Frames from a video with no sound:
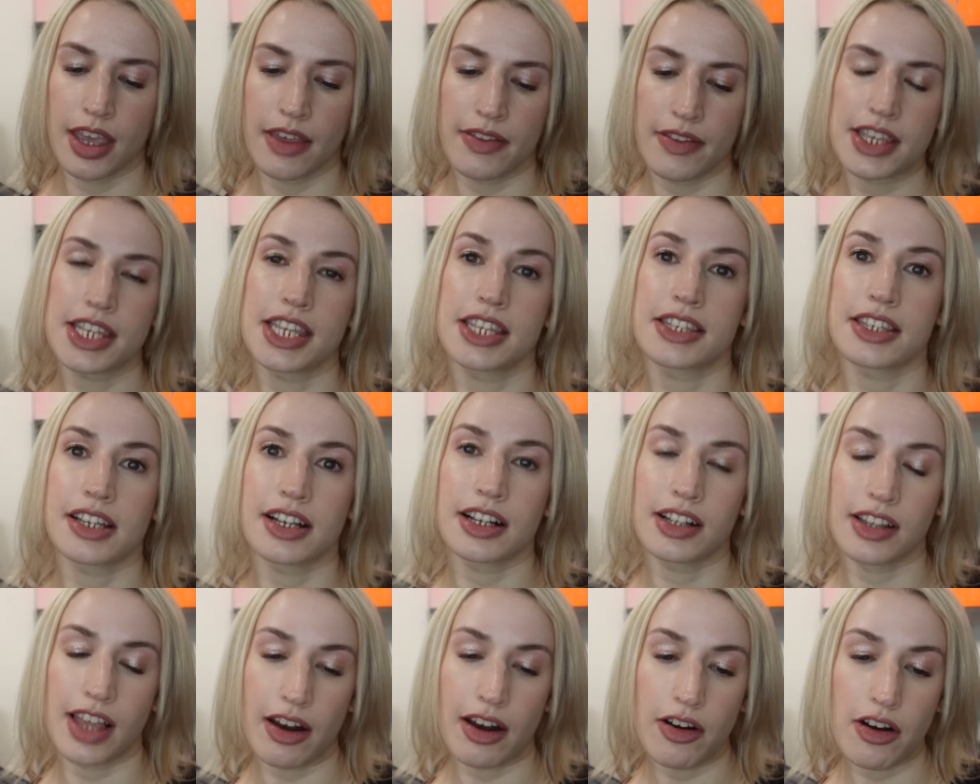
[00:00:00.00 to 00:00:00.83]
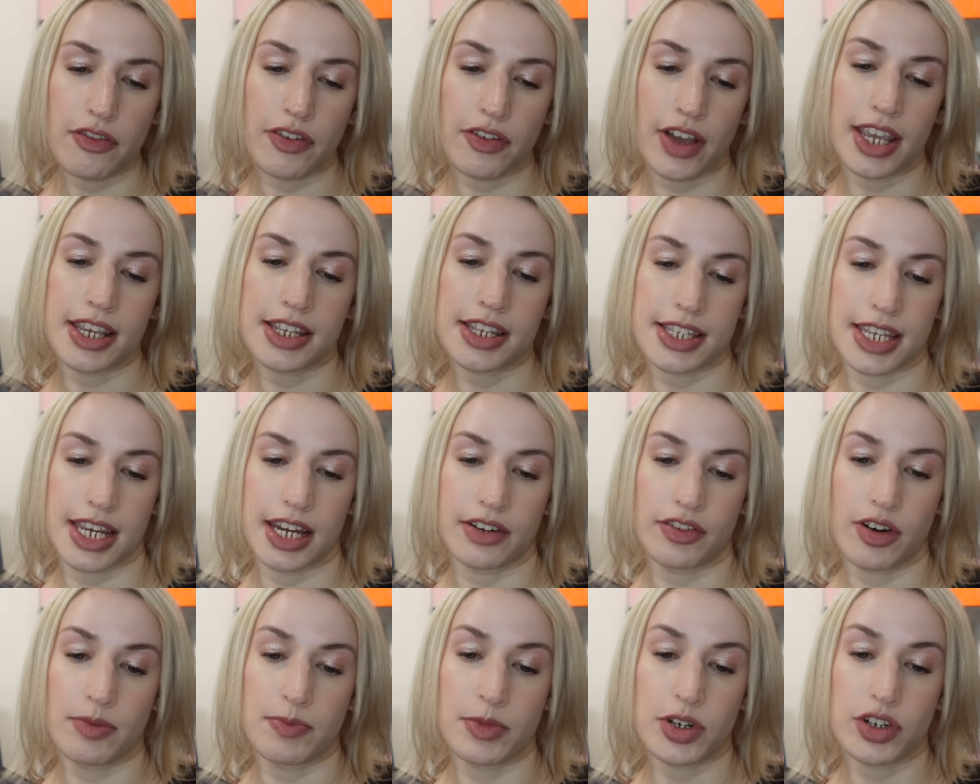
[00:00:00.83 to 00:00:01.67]
This is a clarifying
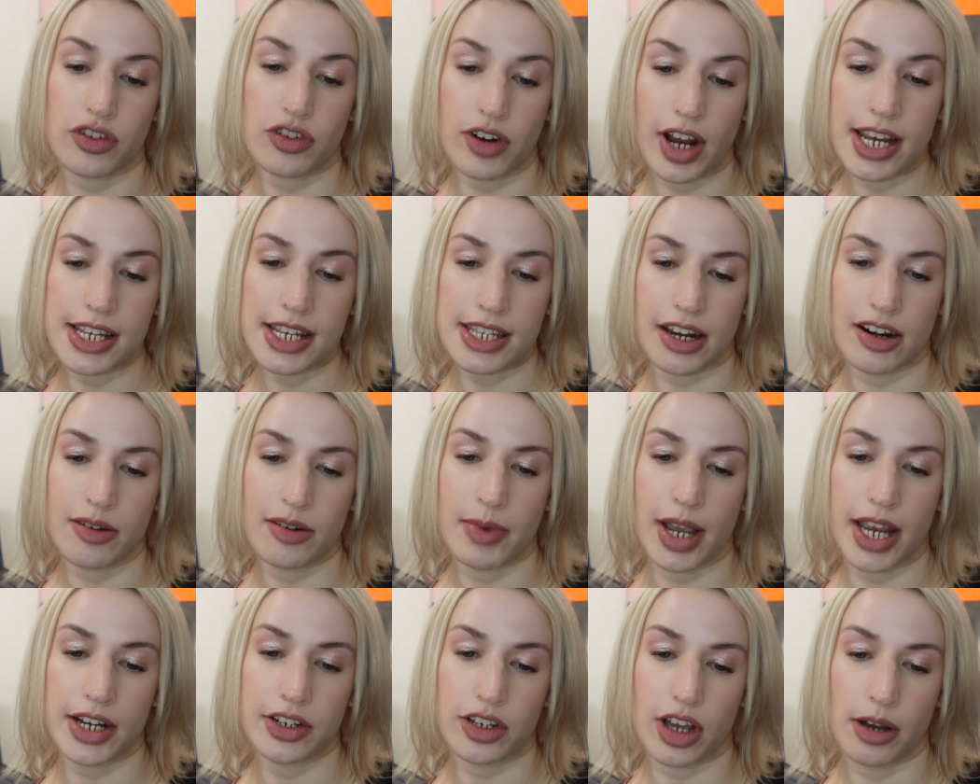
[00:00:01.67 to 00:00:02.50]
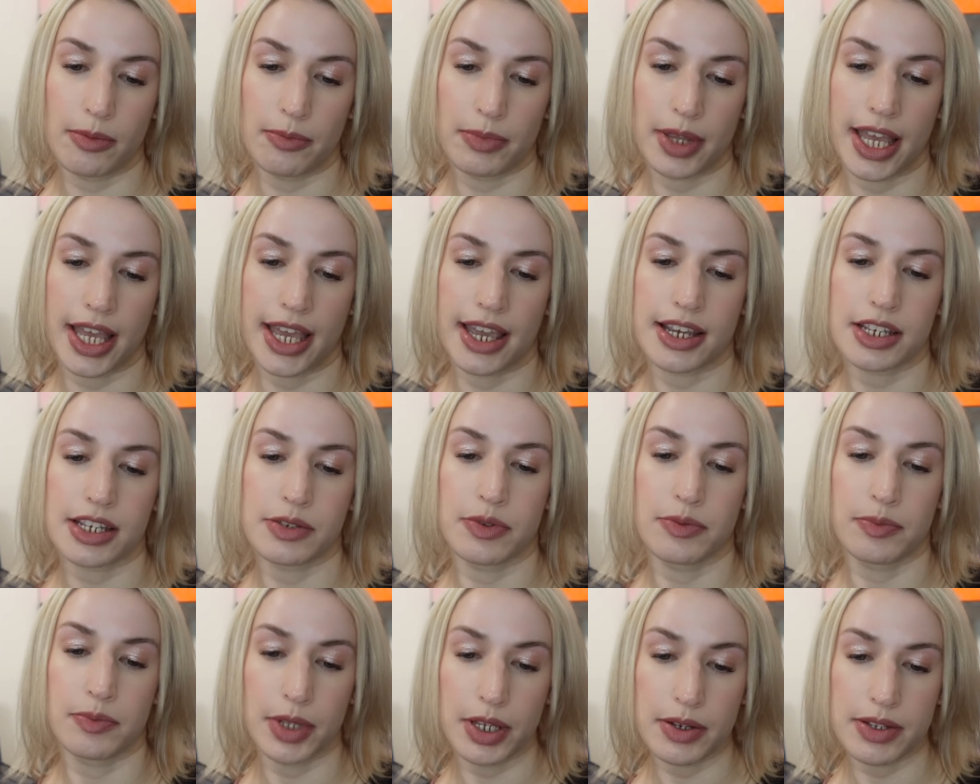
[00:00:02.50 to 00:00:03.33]
serum, triceramide complex
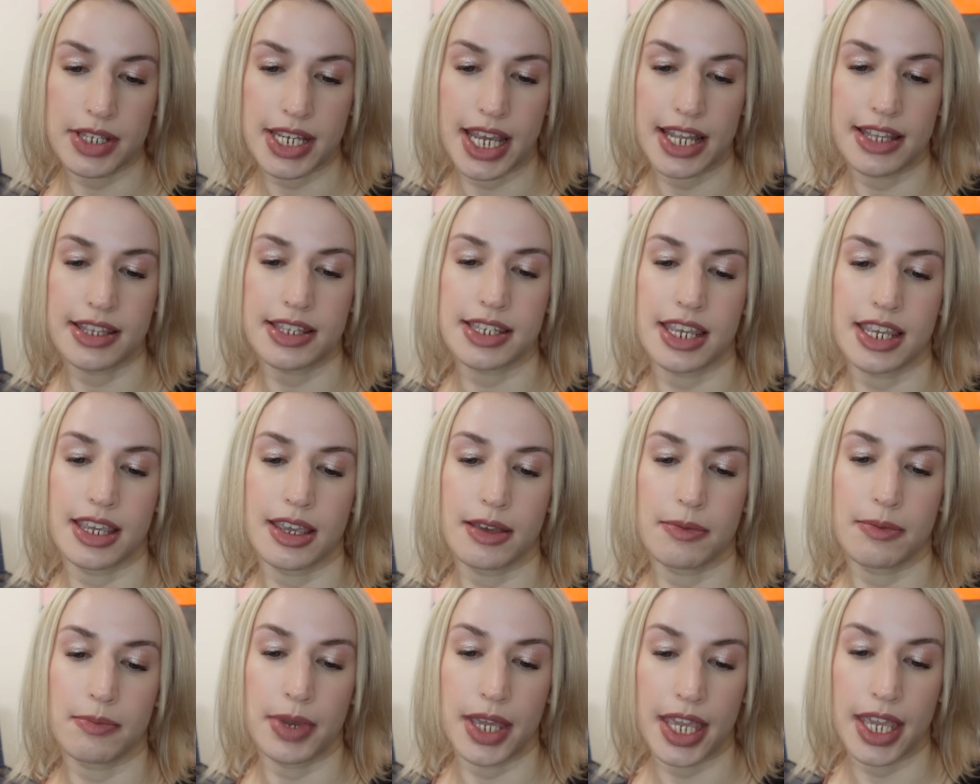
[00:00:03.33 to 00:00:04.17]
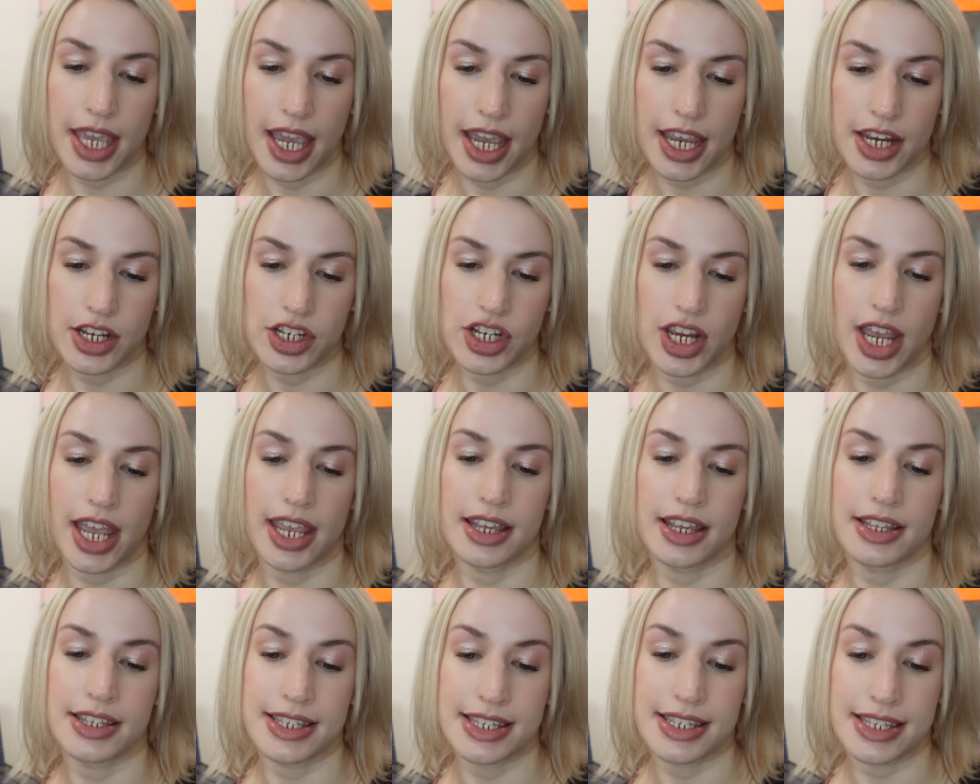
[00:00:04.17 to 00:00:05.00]
with blue tansy, PHA
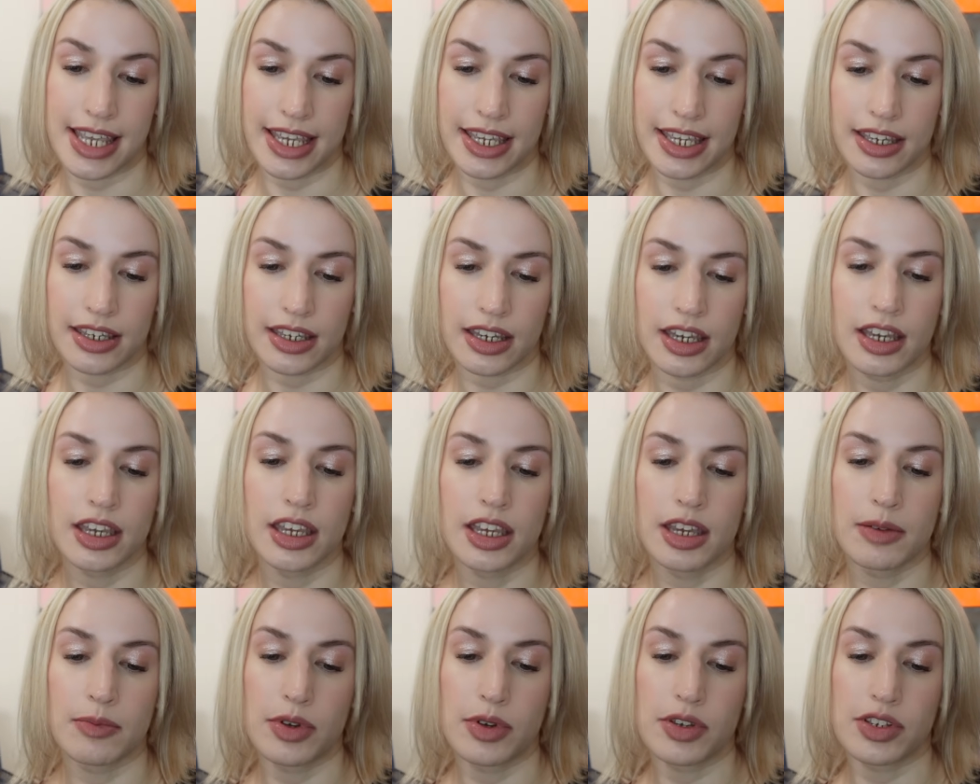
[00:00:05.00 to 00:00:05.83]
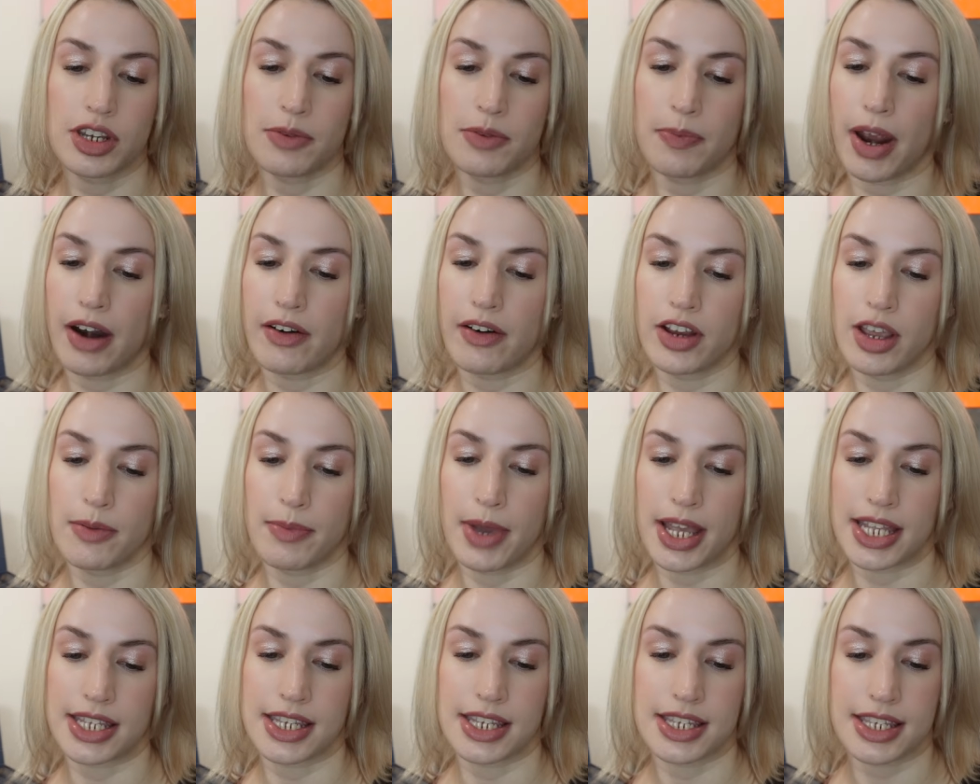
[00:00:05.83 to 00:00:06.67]
and zinc, boosted barrier,
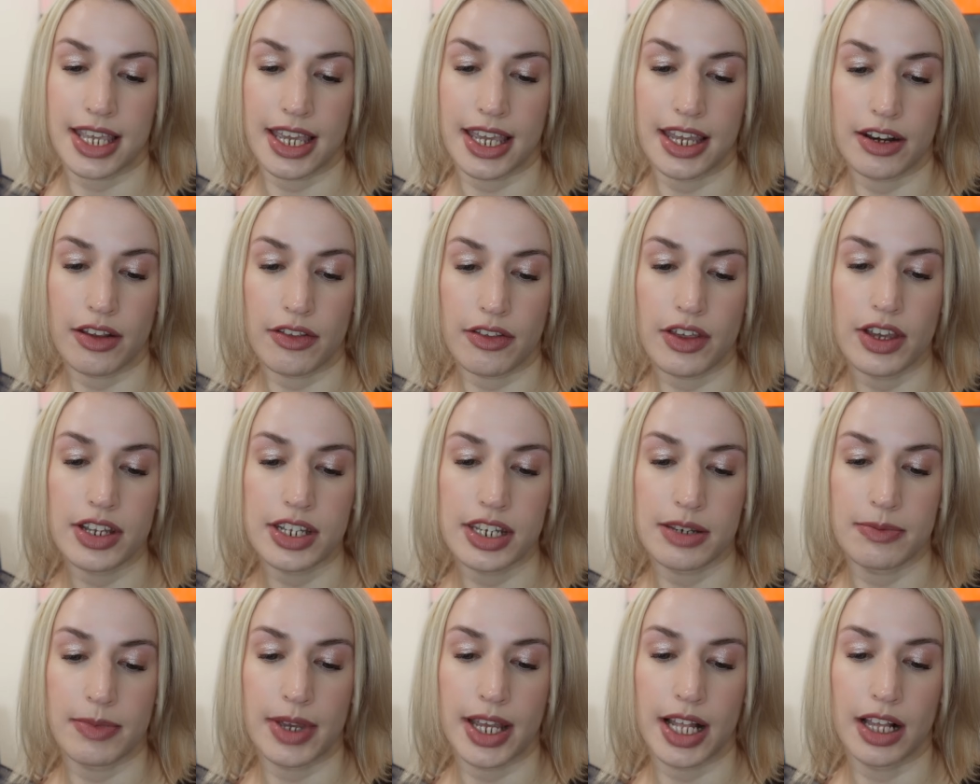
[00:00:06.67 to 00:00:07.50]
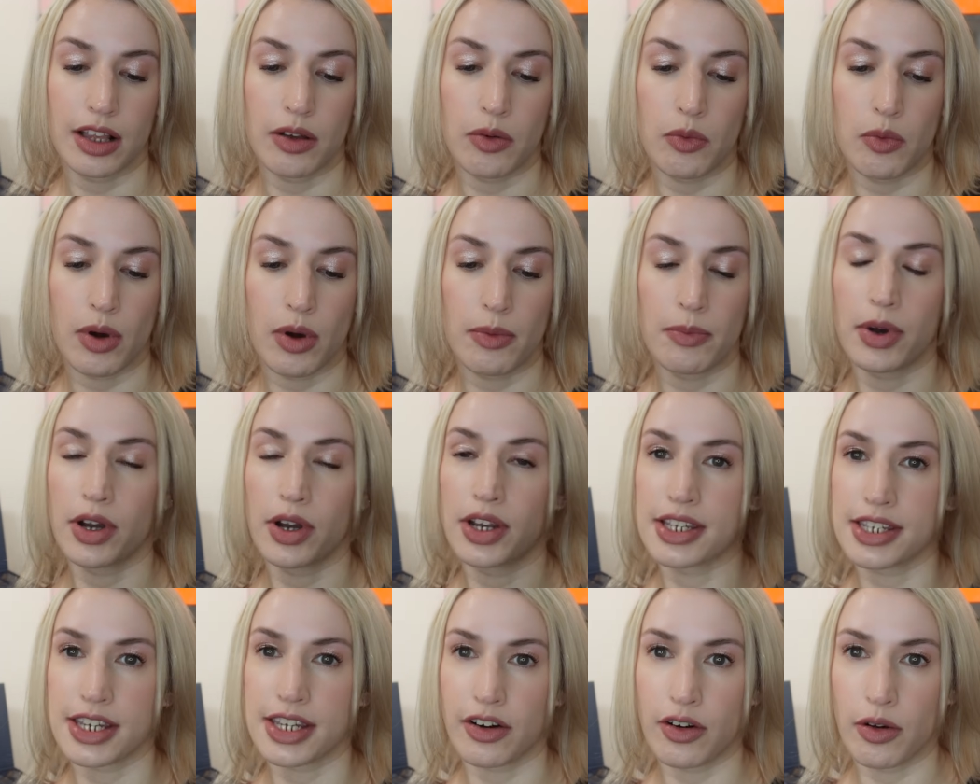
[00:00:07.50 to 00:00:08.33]
better skin, 30ml,
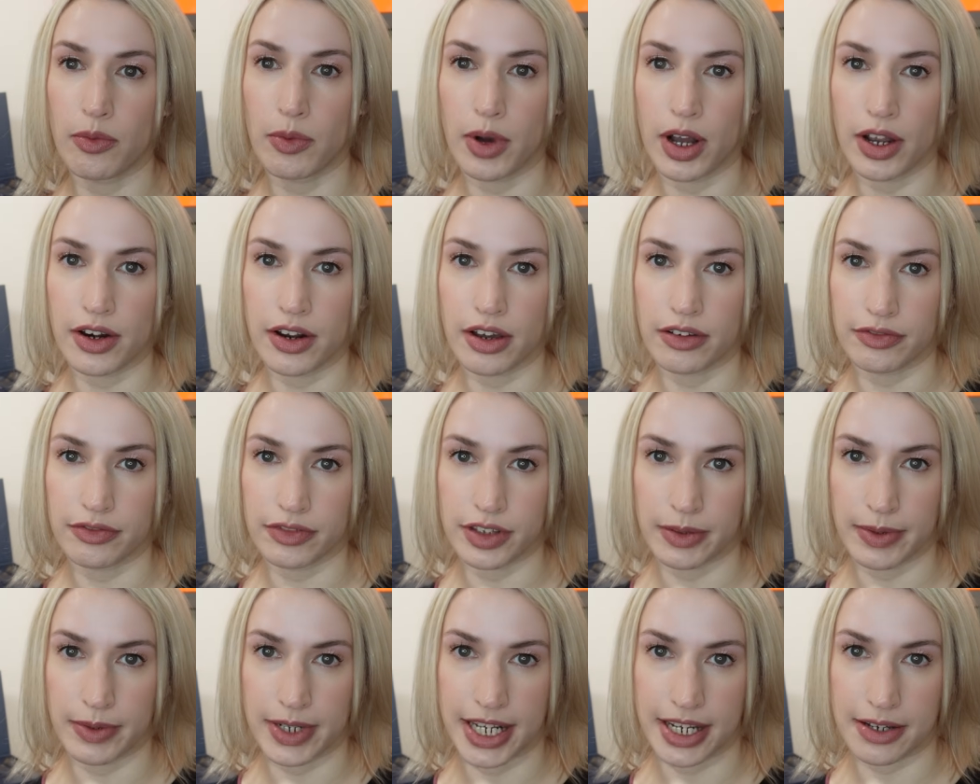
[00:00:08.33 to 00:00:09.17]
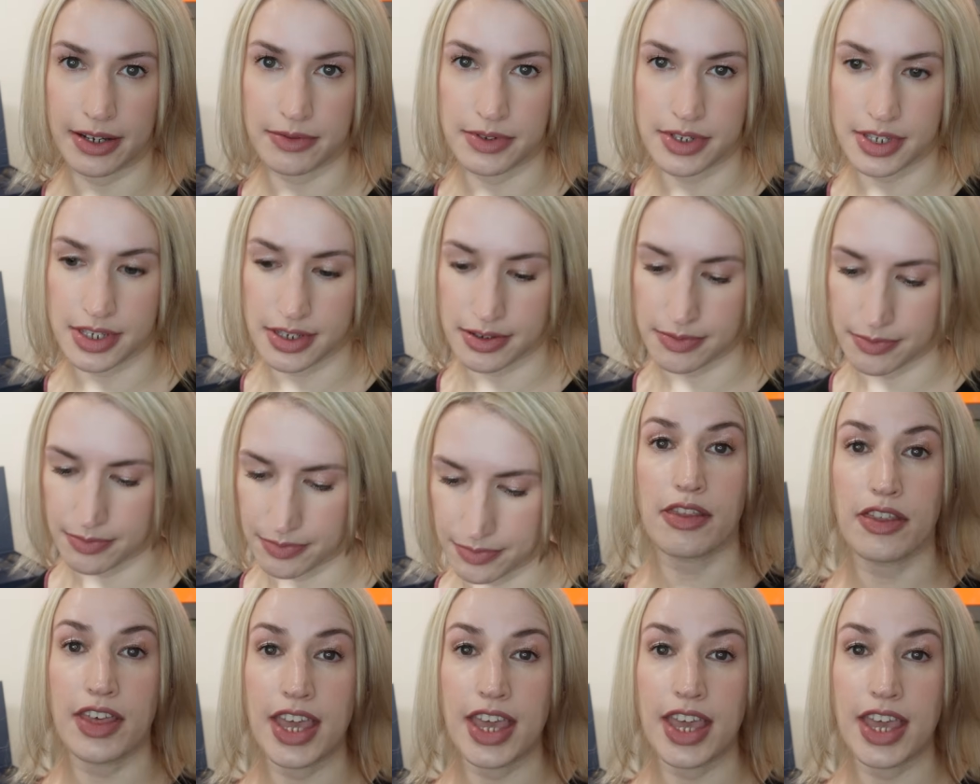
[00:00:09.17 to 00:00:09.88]
1.01 fluid ounce.